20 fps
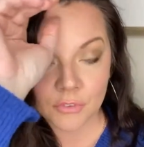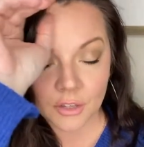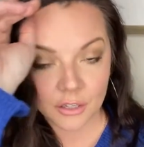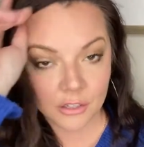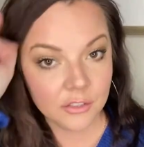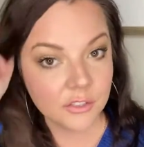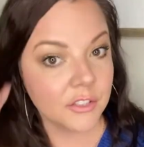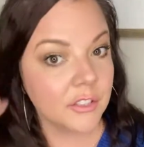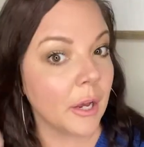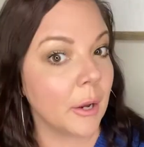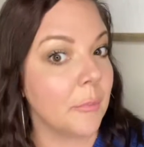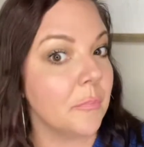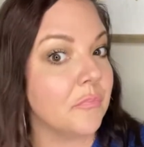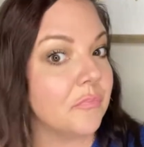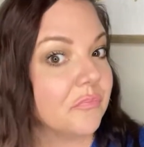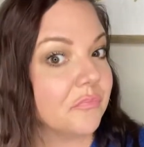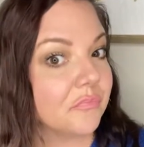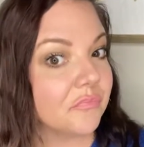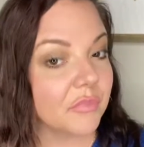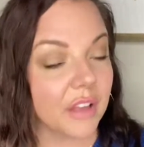So
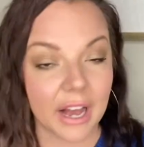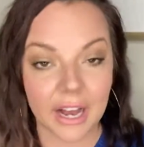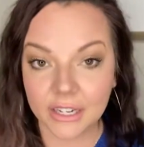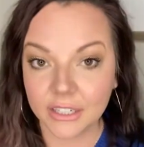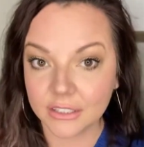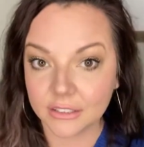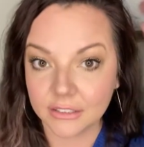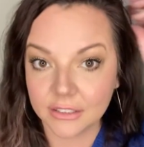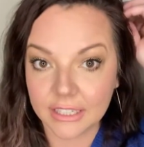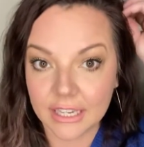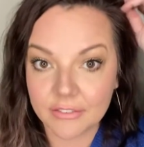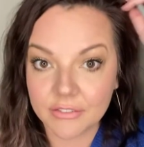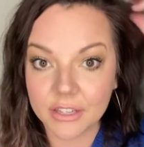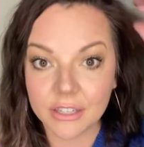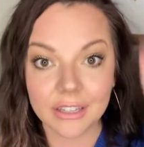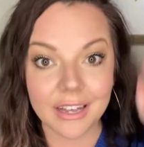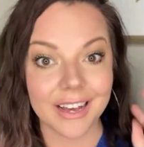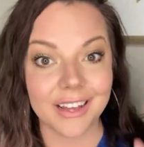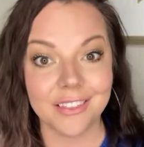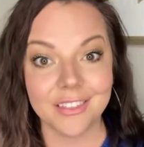I could leave it
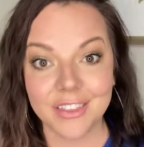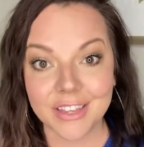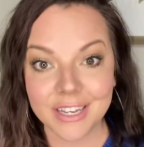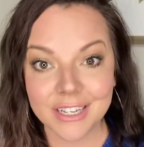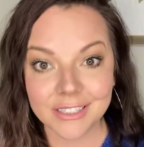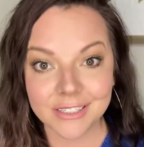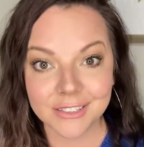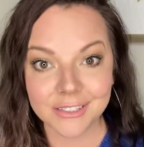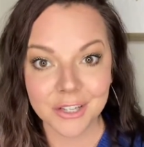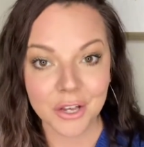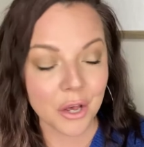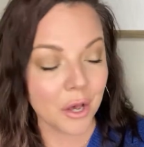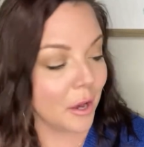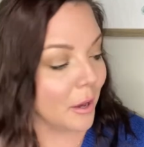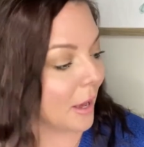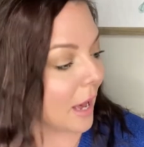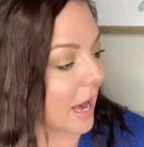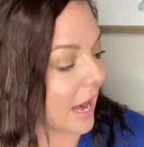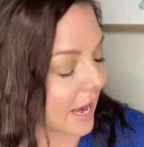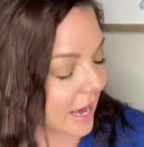like this.
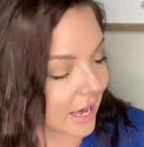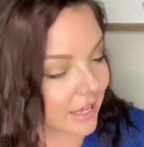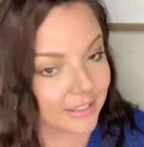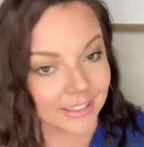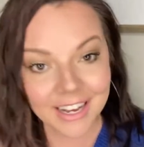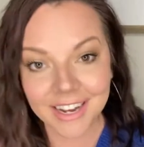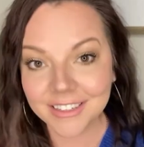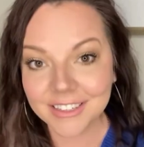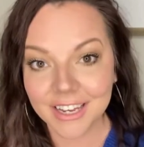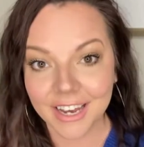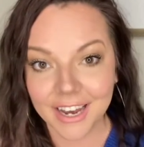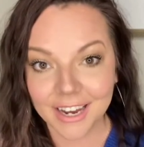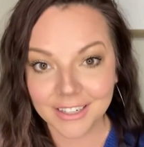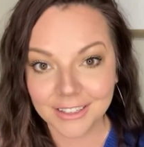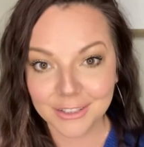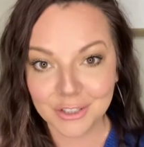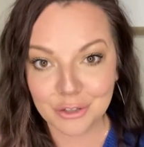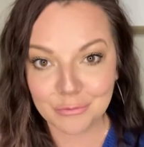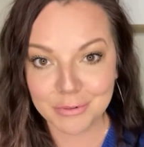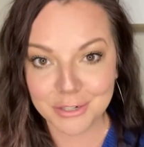I like to add a
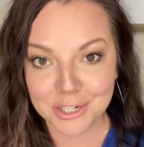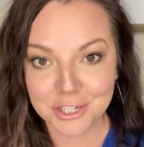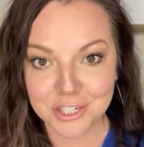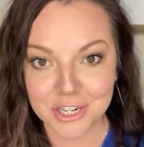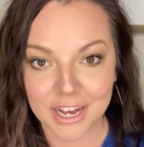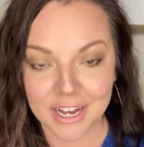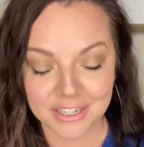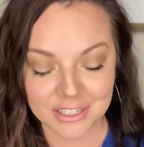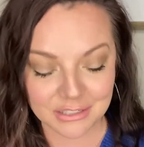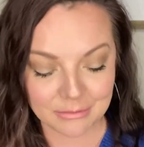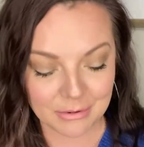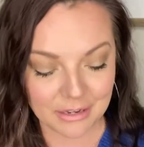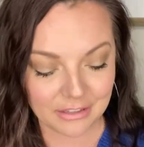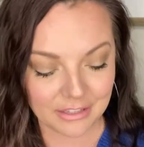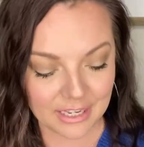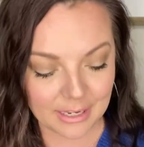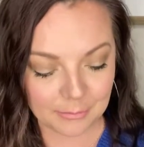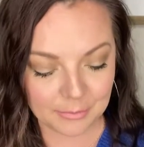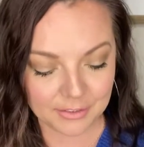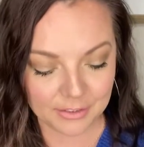little bit of shine to my
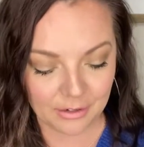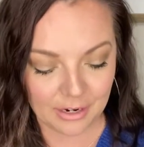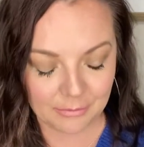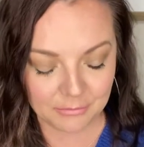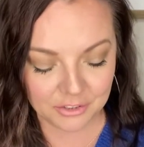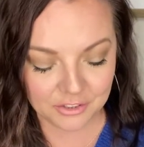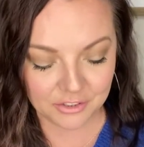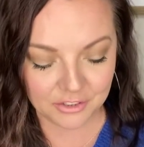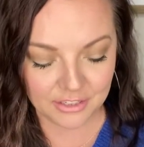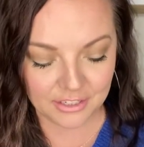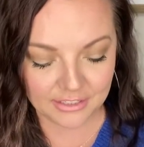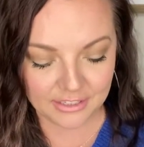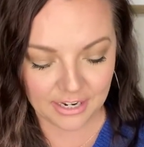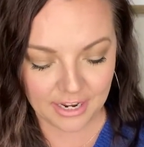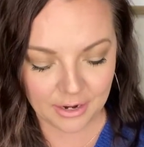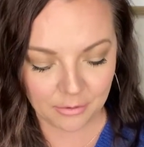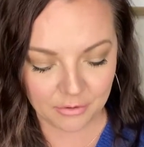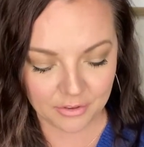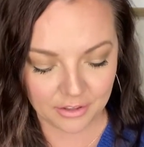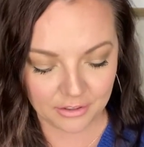lips, so I'm just going to
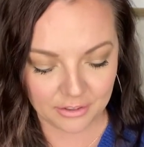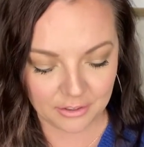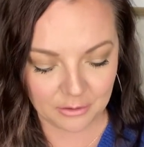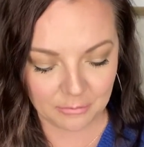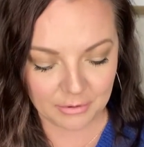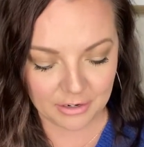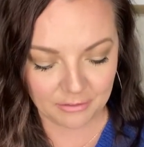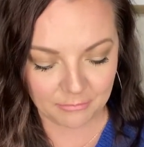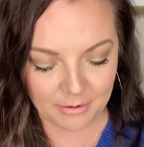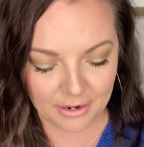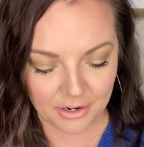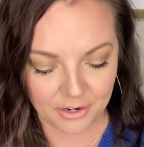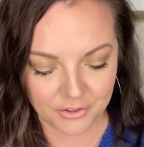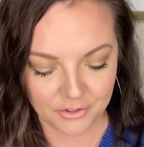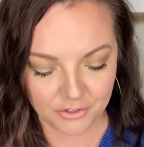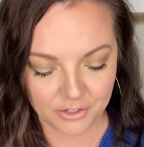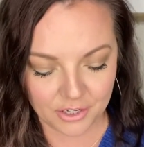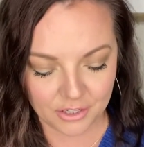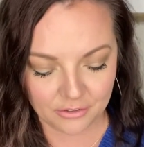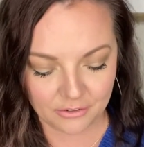take with a little bit of my other
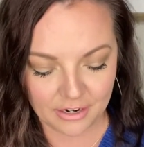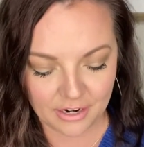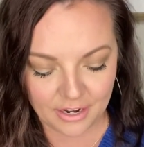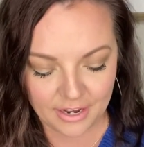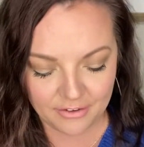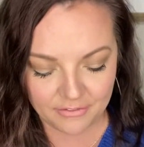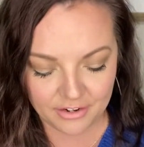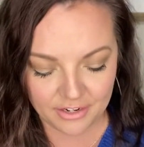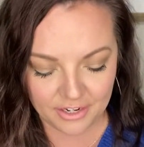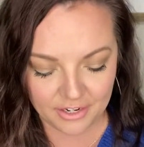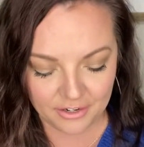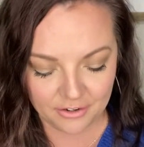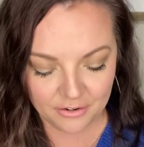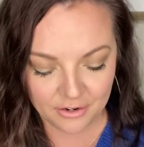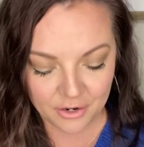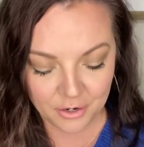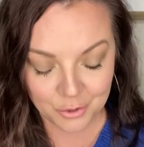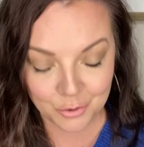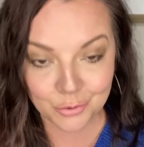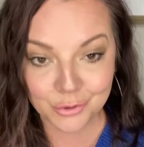color I have in here,
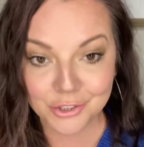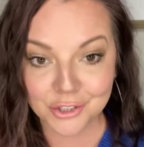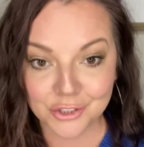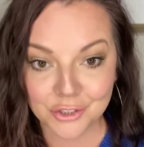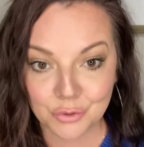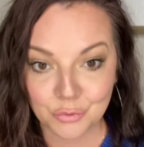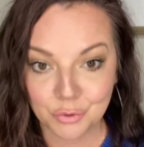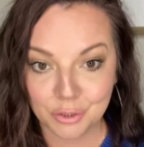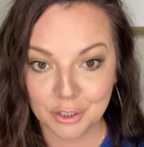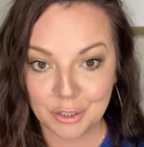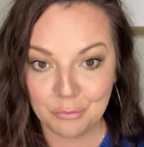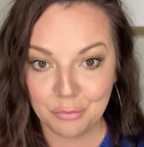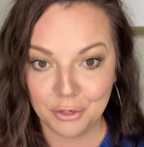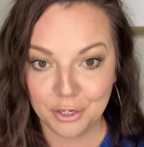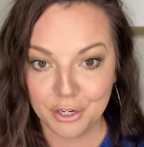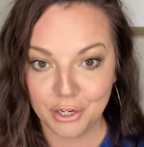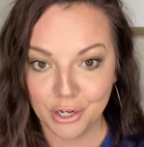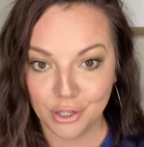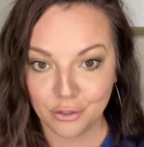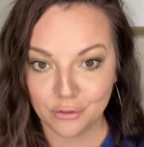which is a really pretty
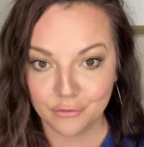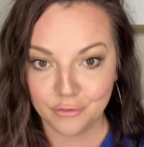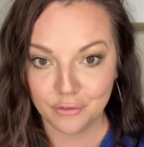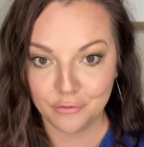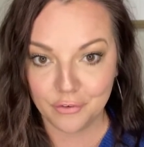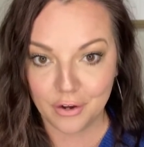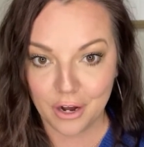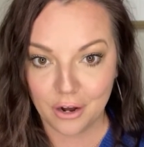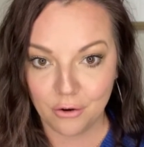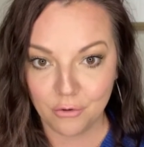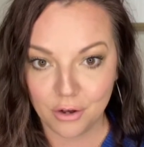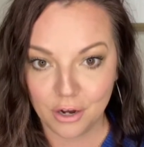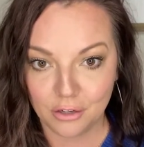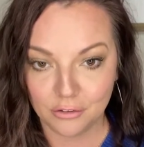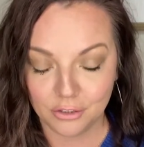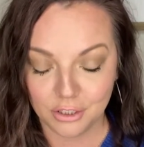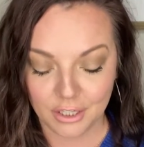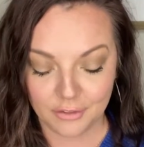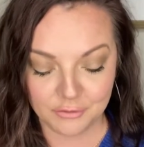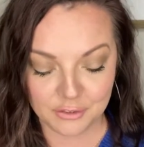color for fall called
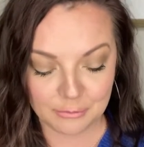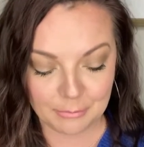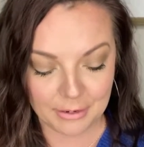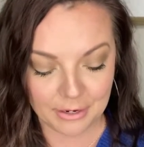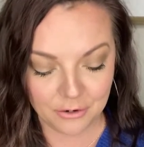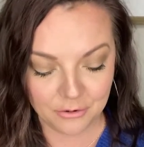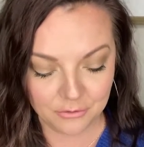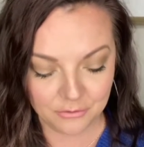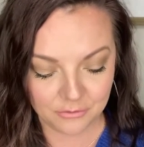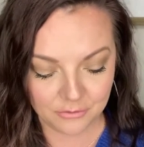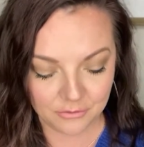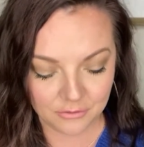Love Spell.